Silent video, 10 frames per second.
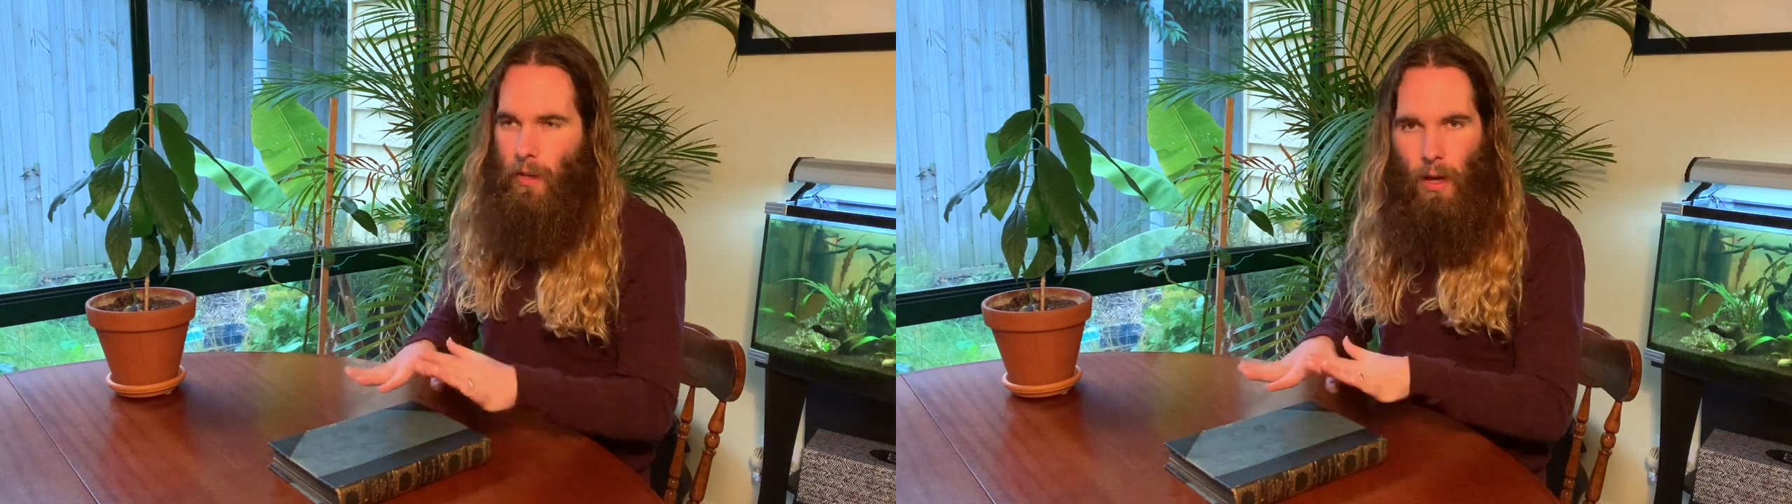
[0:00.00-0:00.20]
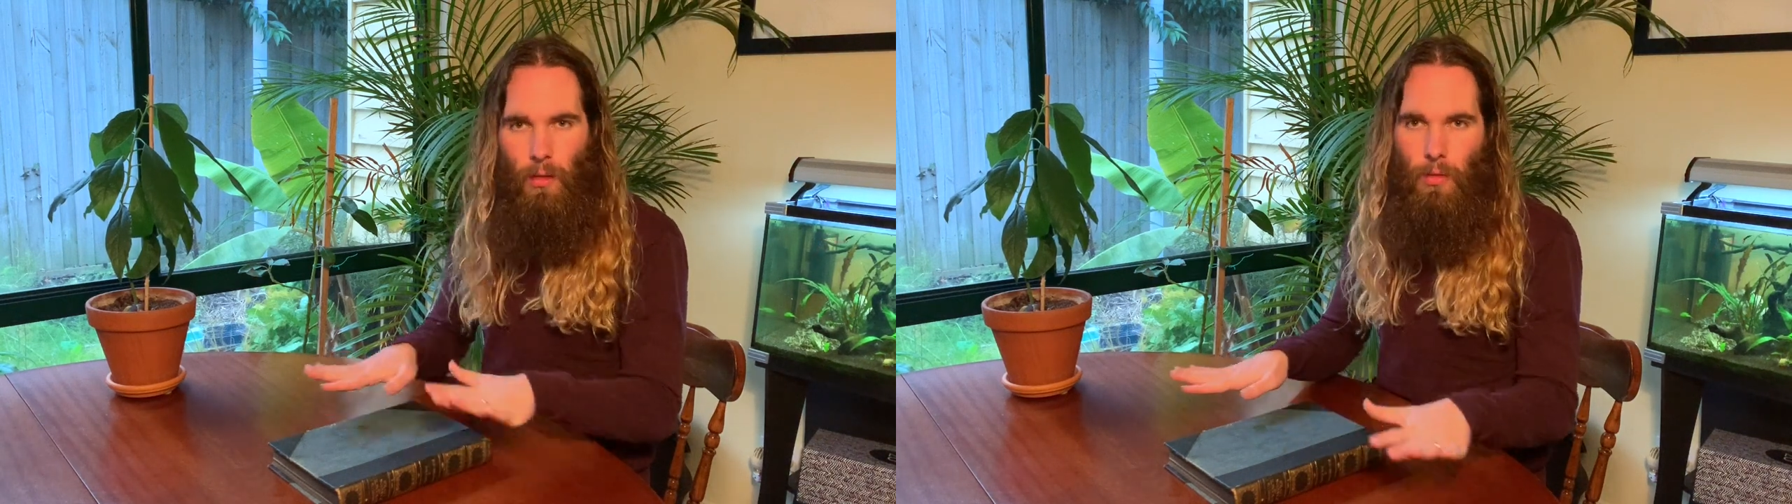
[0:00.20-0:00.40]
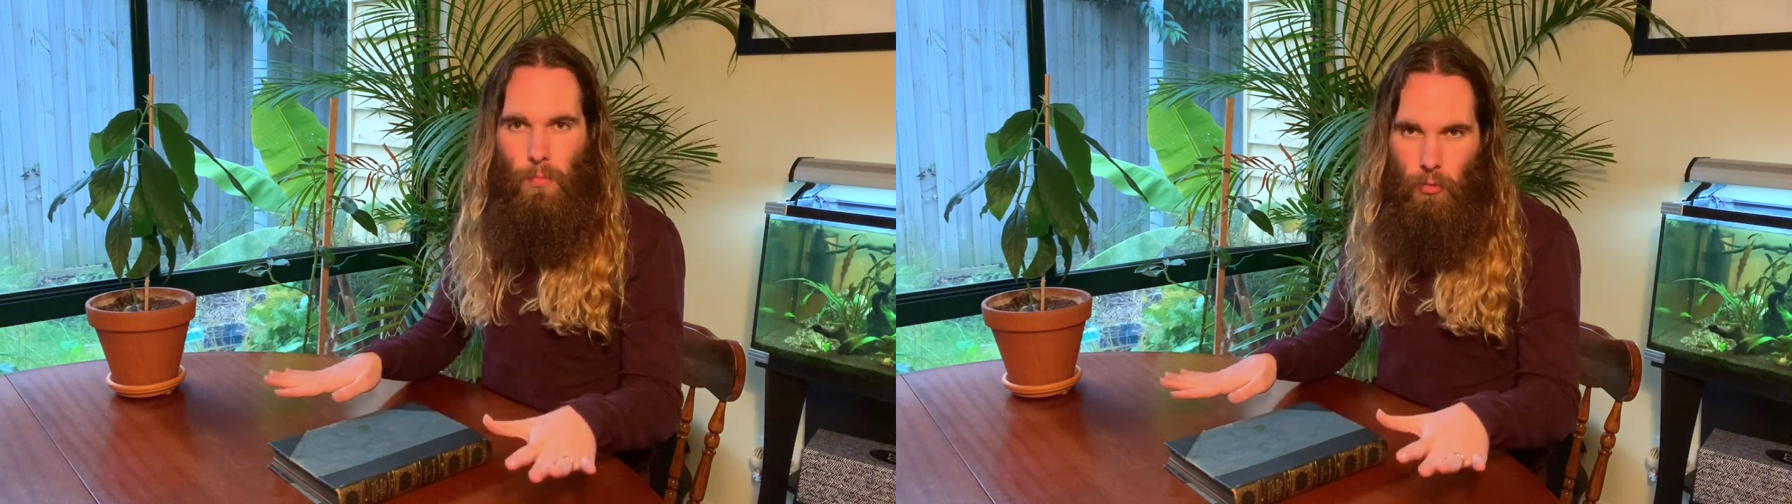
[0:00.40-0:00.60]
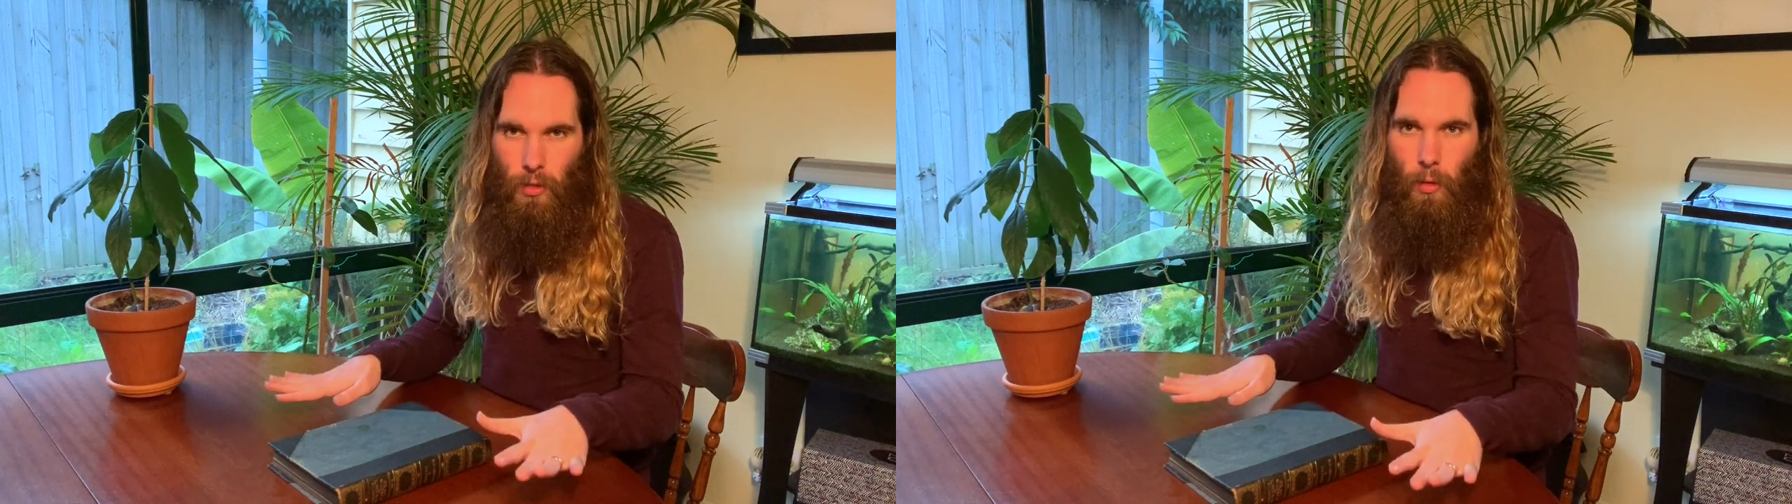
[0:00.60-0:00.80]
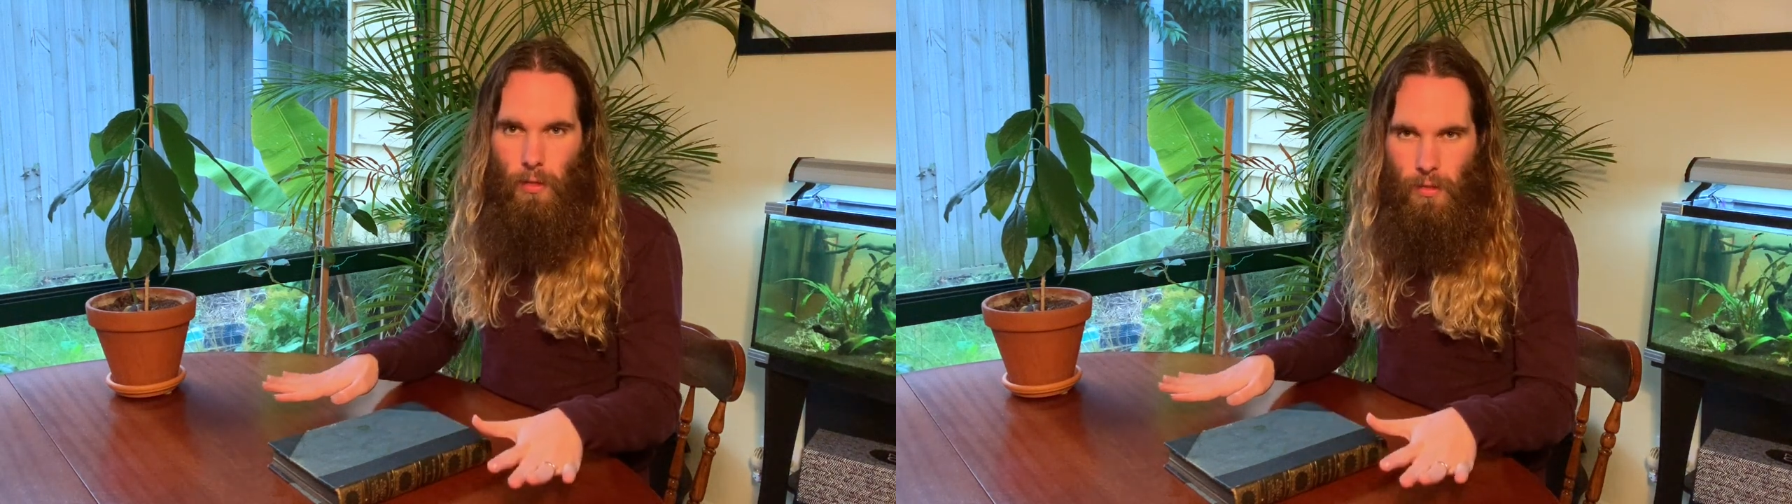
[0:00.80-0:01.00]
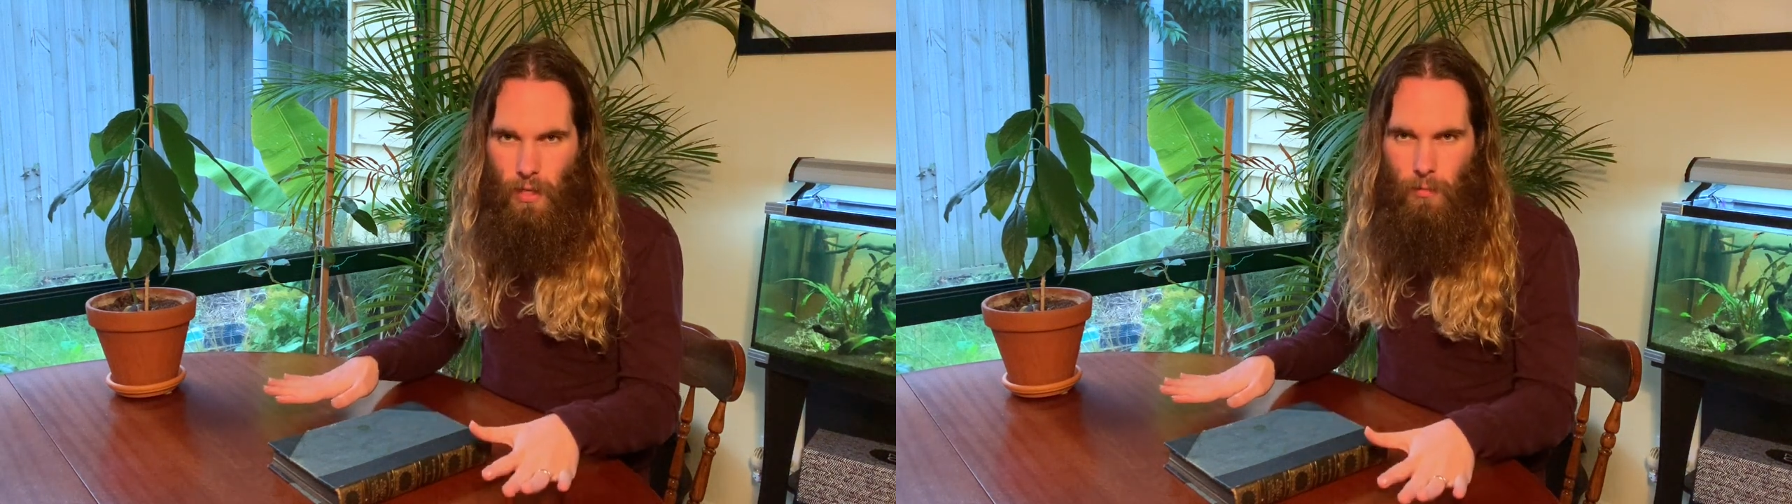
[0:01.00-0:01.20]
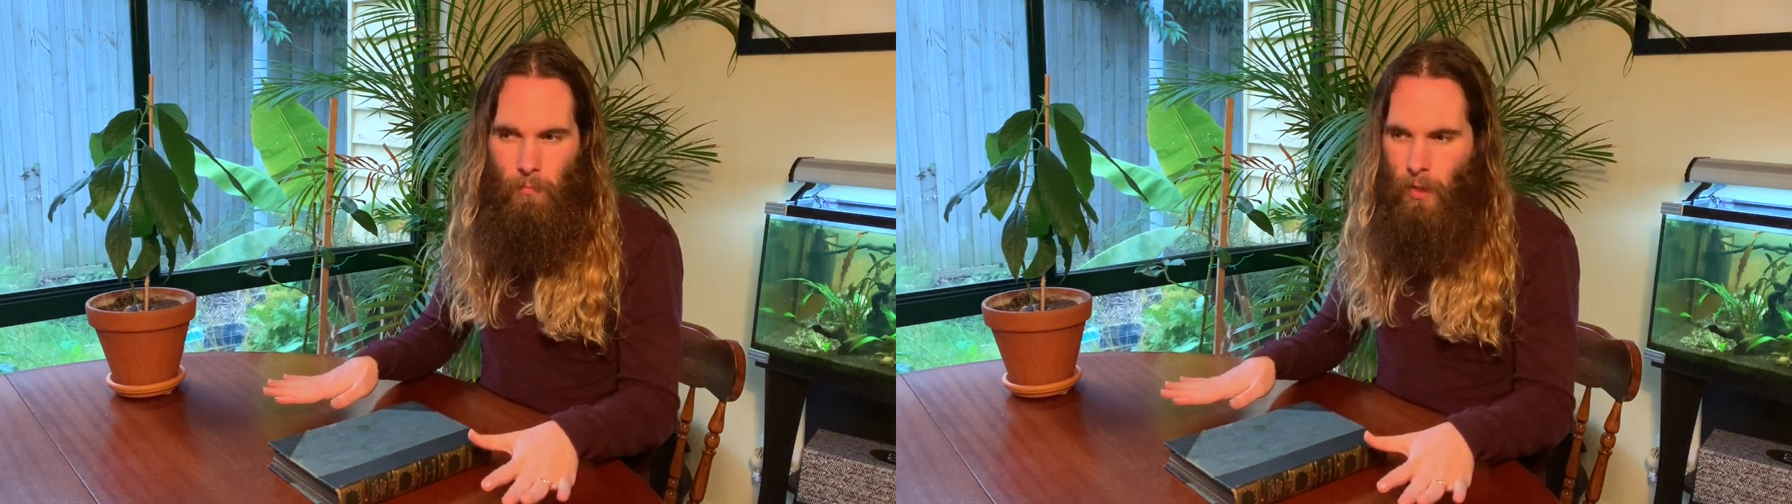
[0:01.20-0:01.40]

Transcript: color is pretty well set